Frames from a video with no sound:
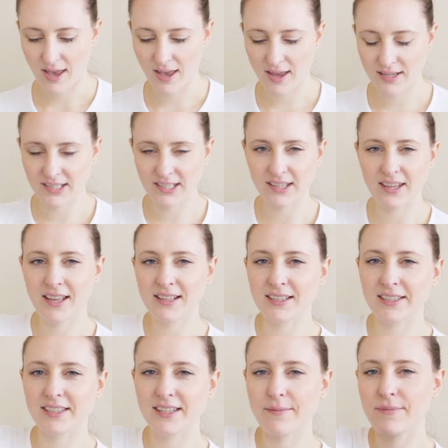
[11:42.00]
And
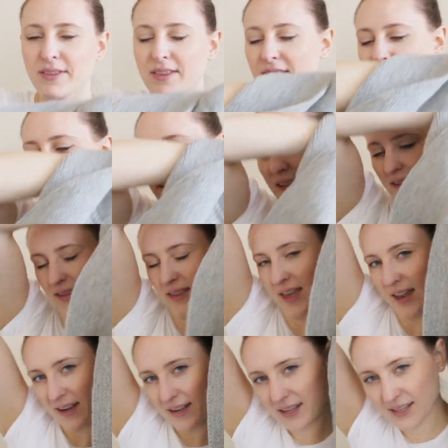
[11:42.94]
that's something
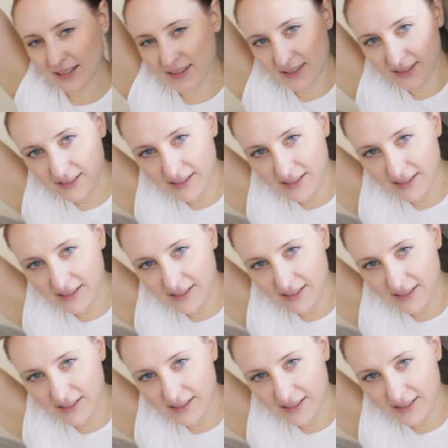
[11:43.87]
that is